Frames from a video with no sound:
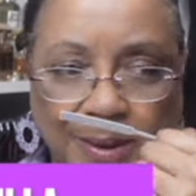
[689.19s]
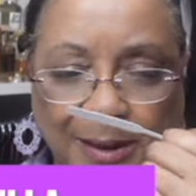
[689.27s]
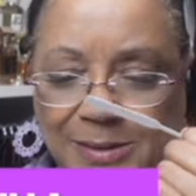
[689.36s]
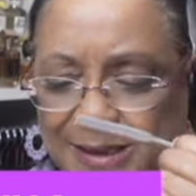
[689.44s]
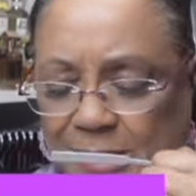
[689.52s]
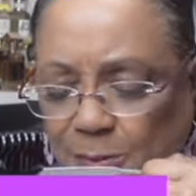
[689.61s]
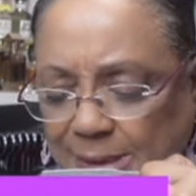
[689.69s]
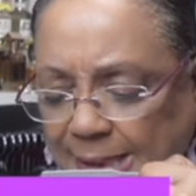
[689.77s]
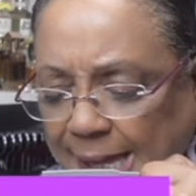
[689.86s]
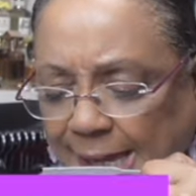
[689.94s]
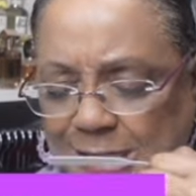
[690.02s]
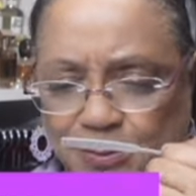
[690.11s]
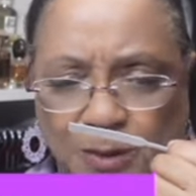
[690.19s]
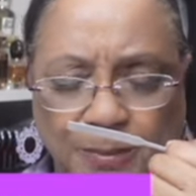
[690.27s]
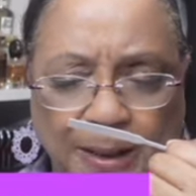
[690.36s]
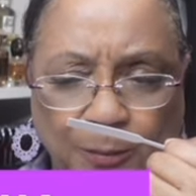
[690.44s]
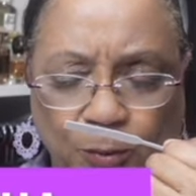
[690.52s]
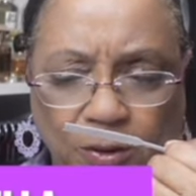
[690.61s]
I was thinking with the cashmere, it
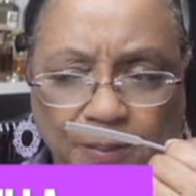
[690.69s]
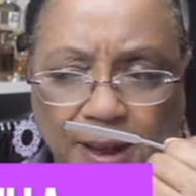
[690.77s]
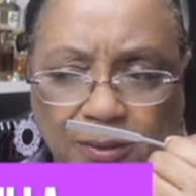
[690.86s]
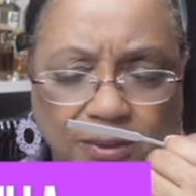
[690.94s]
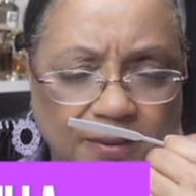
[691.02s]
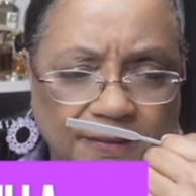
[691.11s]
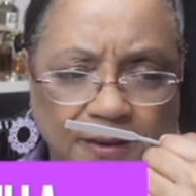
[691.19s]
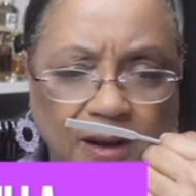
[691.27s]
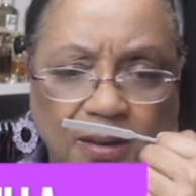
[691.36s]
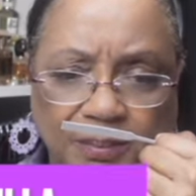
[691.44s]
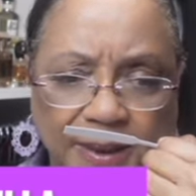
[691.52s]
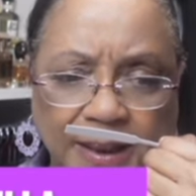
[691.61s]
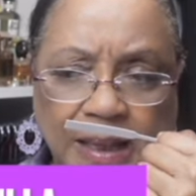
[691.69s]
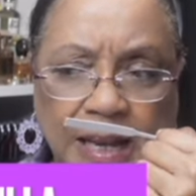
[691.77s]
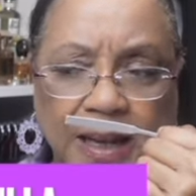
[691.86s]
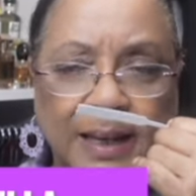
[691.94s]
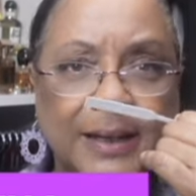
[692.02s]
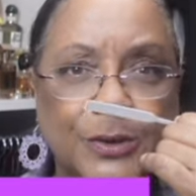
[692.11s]
might work better in the fall, but
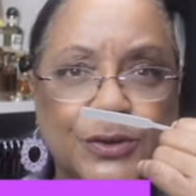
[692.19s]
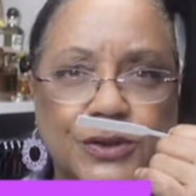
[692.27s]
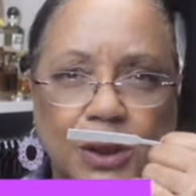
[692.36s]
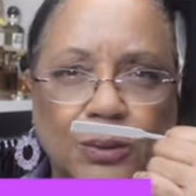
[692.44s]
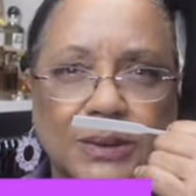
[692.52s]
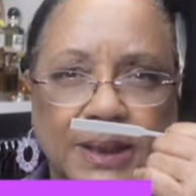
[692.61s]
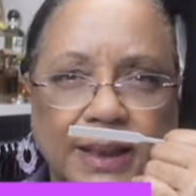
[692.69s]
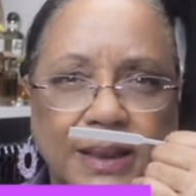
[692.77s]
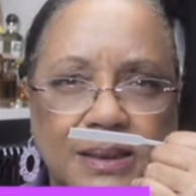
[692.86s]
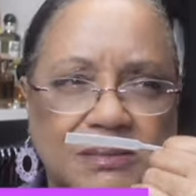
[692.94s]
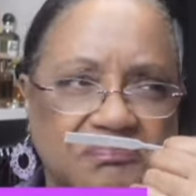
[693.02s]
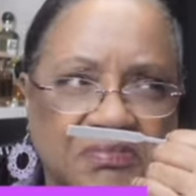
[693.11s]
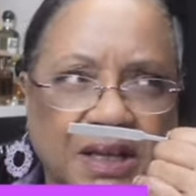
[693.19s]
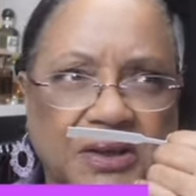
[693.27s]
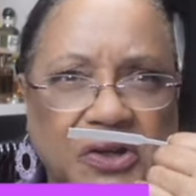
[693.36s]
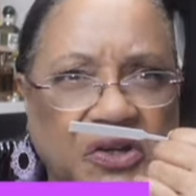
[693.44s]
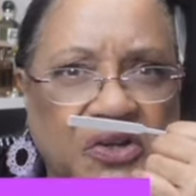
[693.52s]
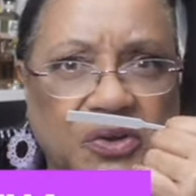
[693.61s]
it is so light. I
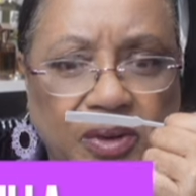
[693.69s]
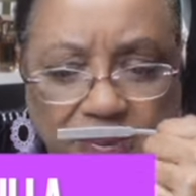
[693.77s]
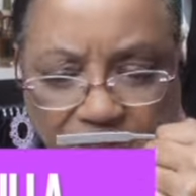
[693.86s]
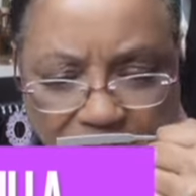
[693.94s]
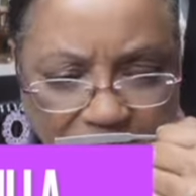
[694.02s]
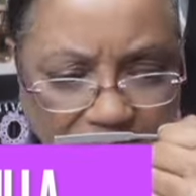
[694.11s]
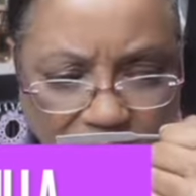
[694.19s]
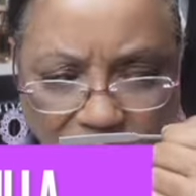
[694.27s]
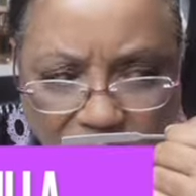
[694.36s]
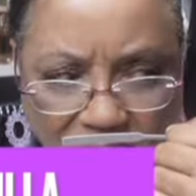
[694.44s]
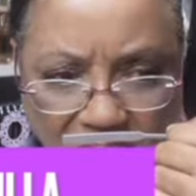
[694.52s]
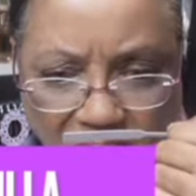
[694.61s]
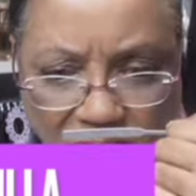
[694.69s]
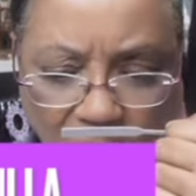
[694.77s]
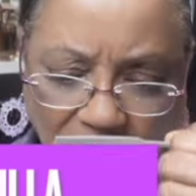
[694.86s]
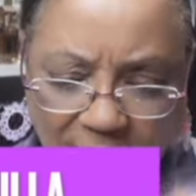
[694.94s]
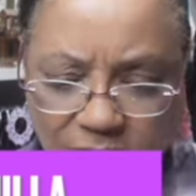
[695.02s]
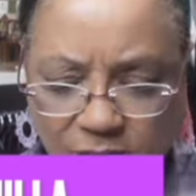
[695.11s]
think you could do it.
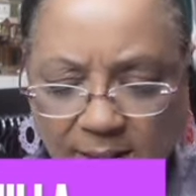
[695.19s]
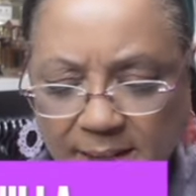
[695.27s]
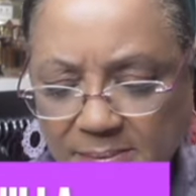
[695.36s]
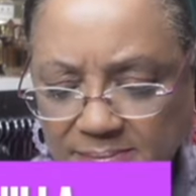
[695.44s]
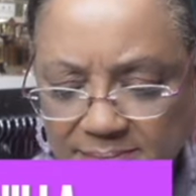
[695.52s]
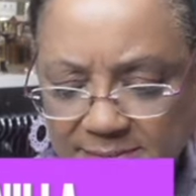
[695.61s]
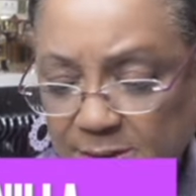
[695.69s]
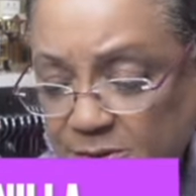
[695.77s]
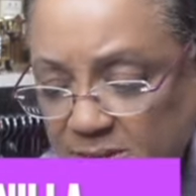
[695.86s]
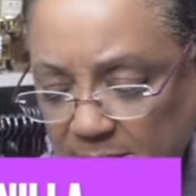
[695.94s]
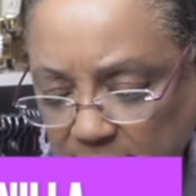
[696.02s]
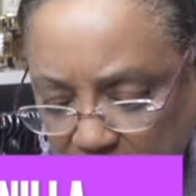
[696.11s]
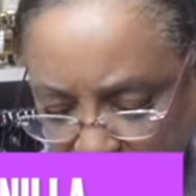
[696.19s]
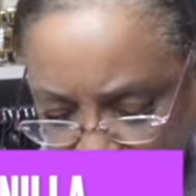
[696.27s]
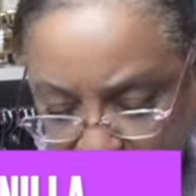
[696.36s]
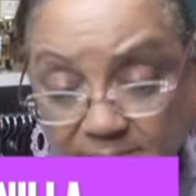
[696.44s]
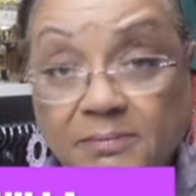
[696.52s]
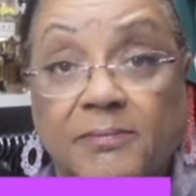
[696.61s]
At least try it. See what you think
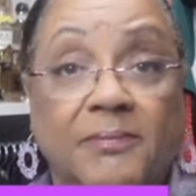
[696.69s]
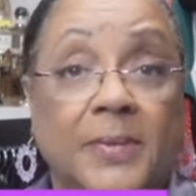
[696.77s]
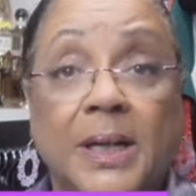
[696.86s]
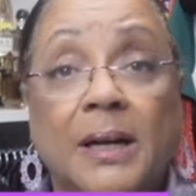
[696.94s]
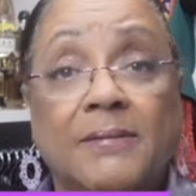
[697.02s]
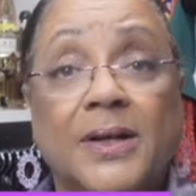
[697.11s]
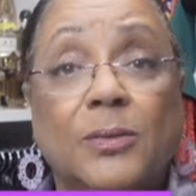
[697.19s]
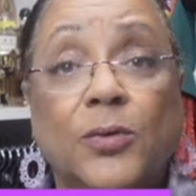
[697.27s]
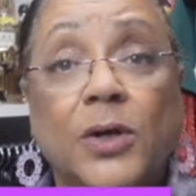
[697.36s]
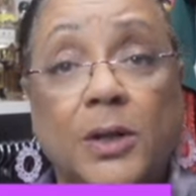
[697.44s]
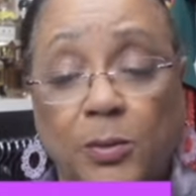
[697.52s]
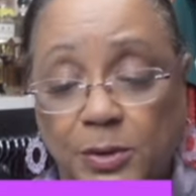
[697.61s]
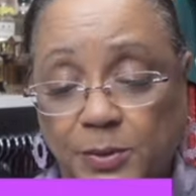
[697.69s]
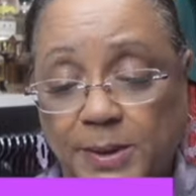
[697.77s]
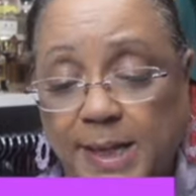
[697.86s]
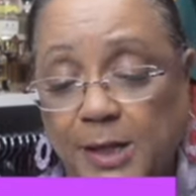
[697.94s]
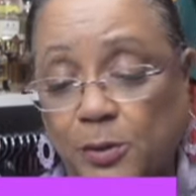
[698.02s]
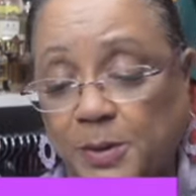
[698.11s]
doesn't work, you won't do it
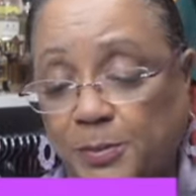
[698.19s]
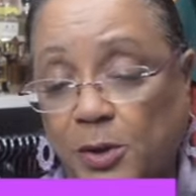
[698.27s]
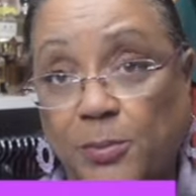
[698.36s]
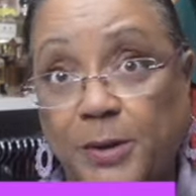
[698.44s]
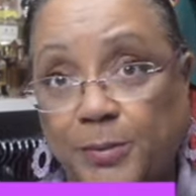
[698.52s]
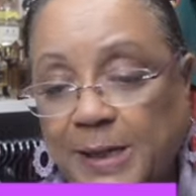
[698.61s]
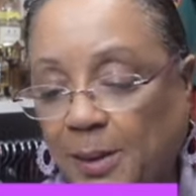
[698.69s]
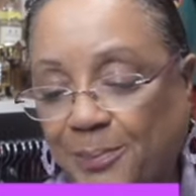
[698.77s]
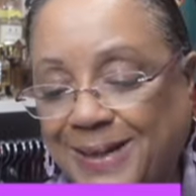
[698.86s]
again. You'll be blowing people out.